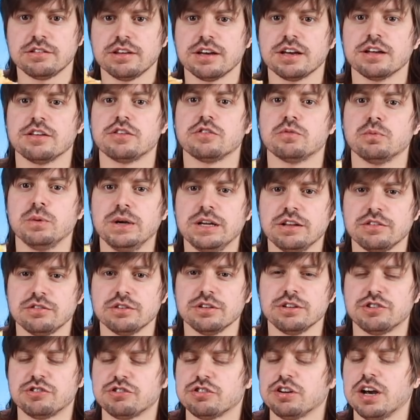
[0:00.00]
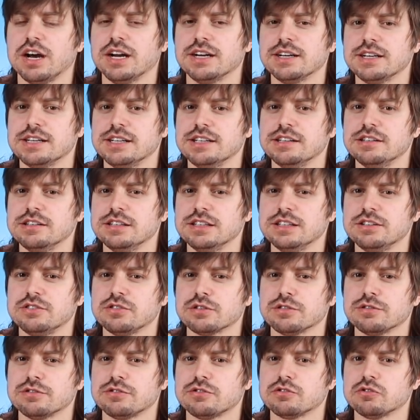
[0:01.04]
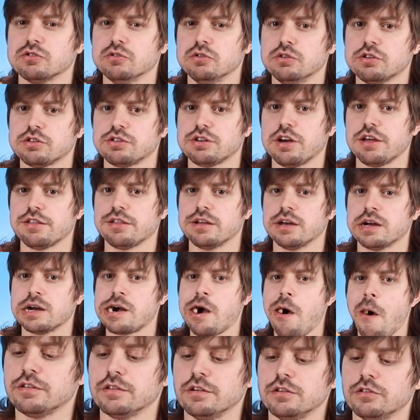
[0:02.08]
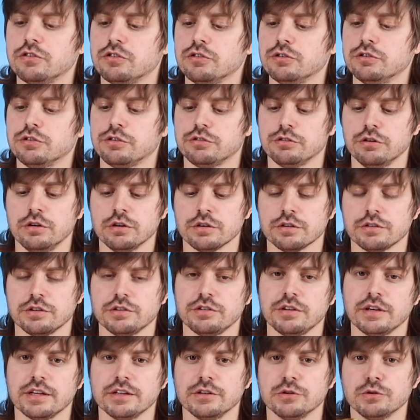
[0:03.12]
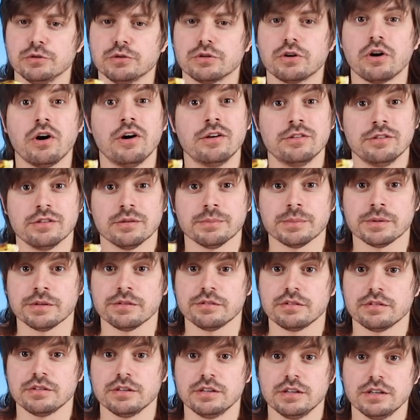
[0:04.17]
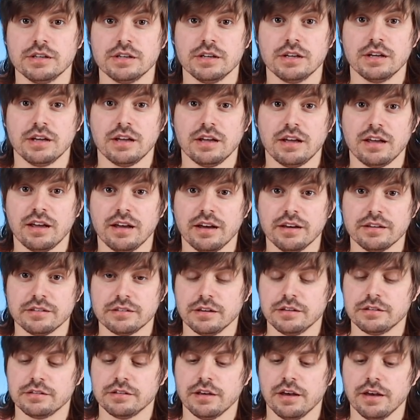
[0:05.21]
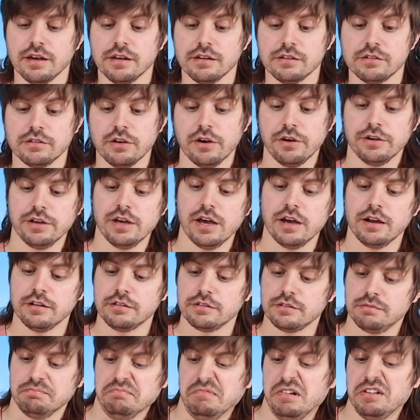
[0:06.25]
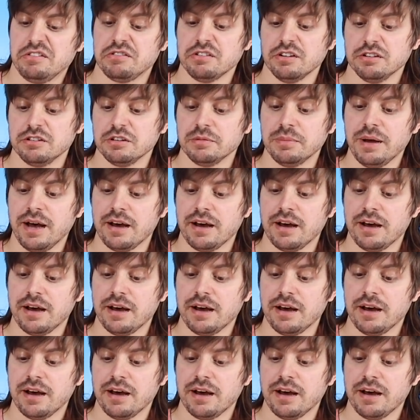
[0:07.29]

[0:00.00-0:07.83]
It's like a sweet sort of chutney sort of sauce, I think. It's not too strong, it's just like a little condiment, as they say. So yeah, it's not too